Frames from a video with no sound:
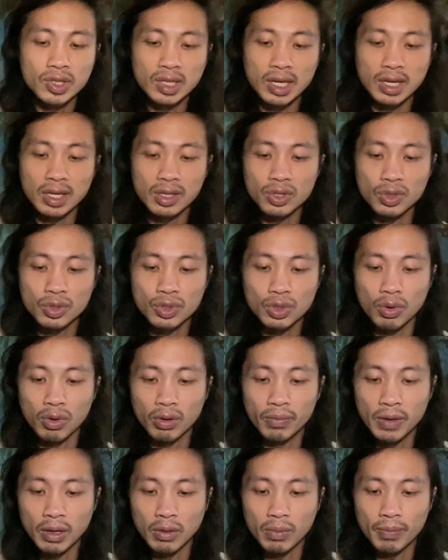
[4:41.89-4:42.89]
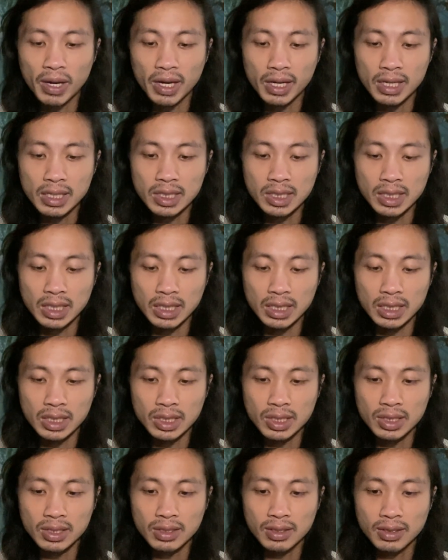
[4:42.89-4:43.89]
Cancer, Scorpio,
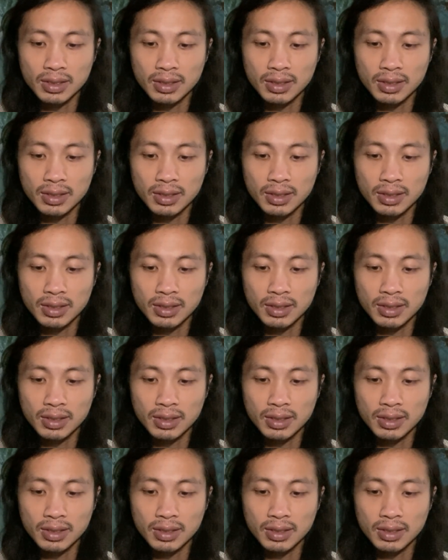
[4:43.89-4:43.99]
Pisces.